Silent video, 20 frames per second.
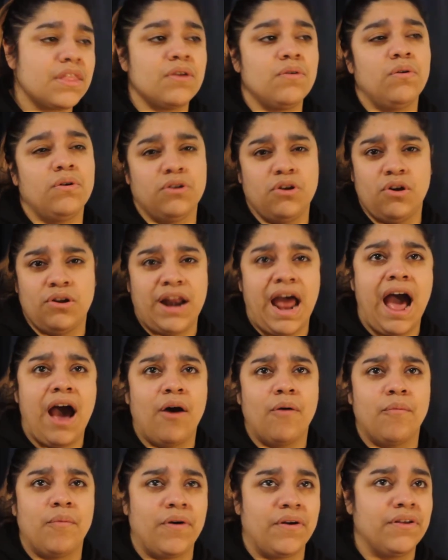well not
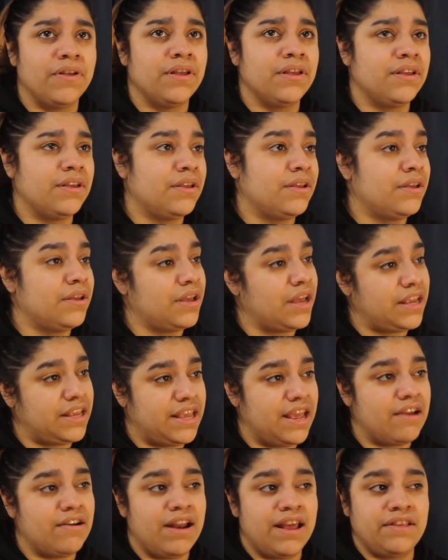now, but a
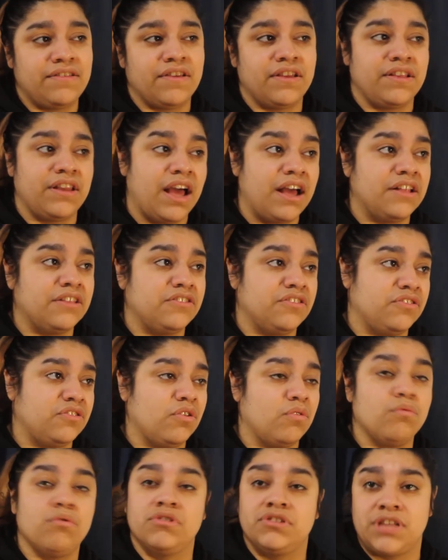year later and I
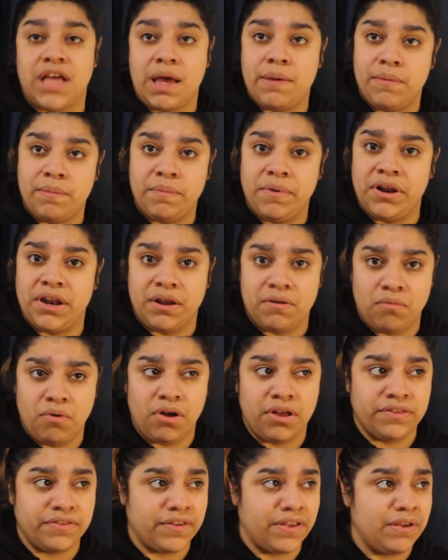understood what cyberbullying
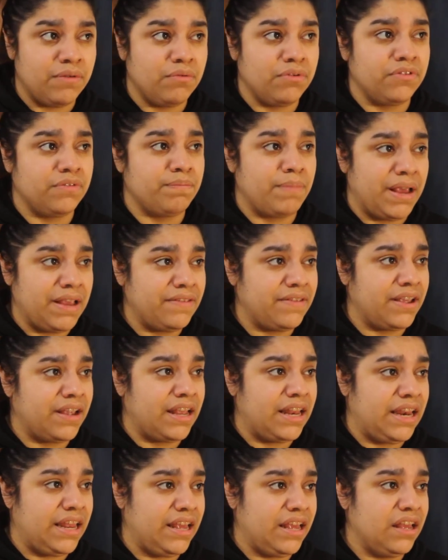was. It was
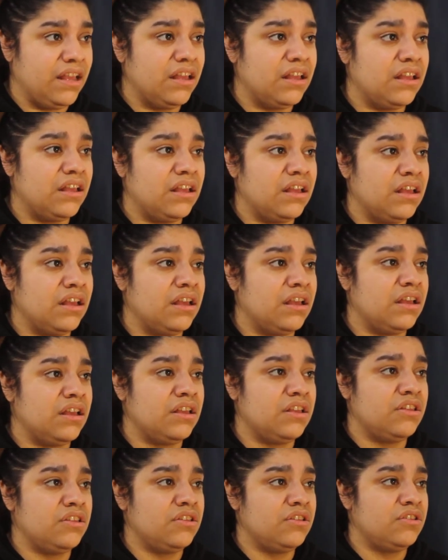basically,
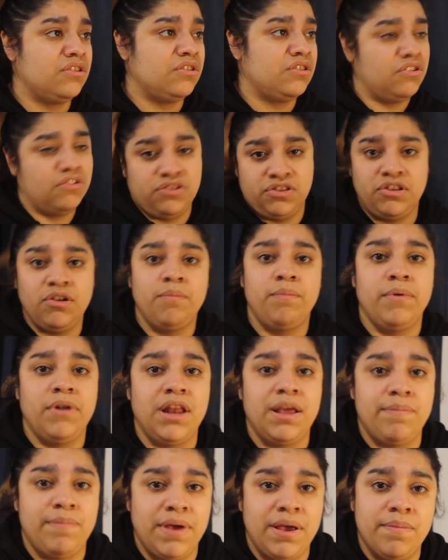you still
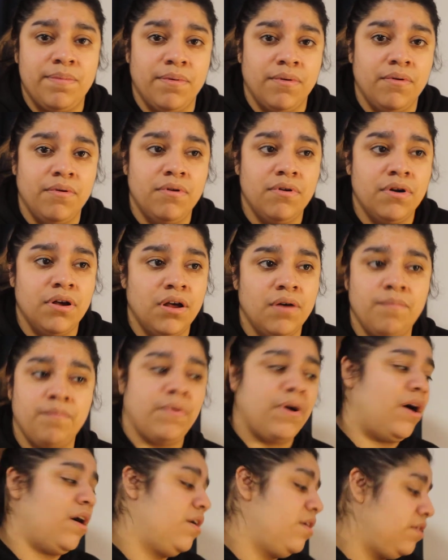bully people,
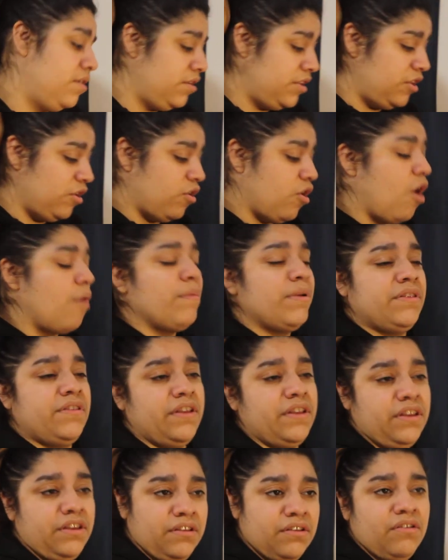but you're
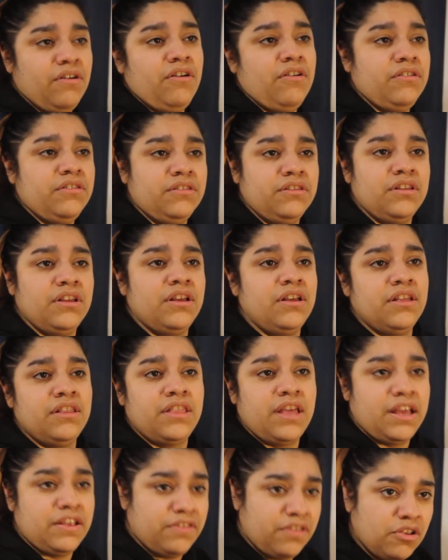commenting on
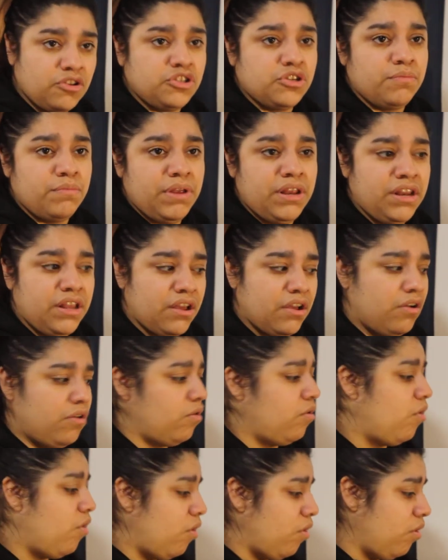their social media
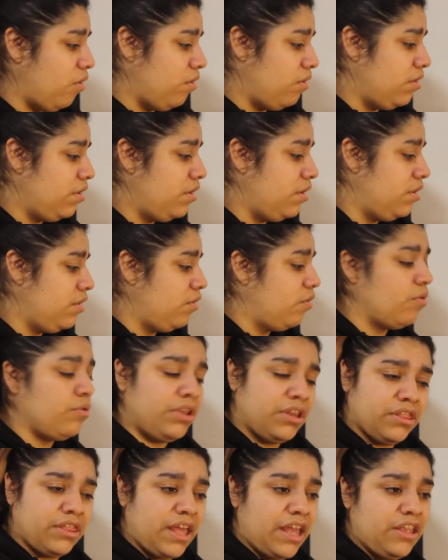or
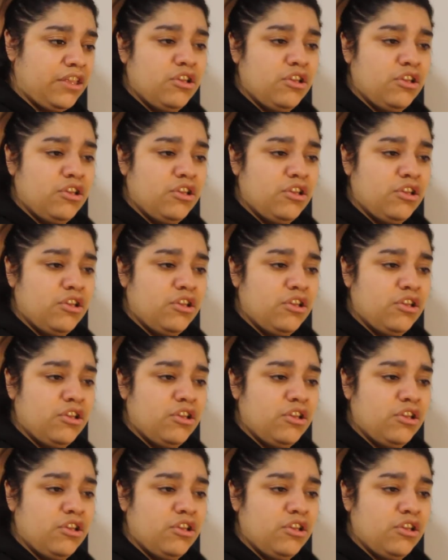on their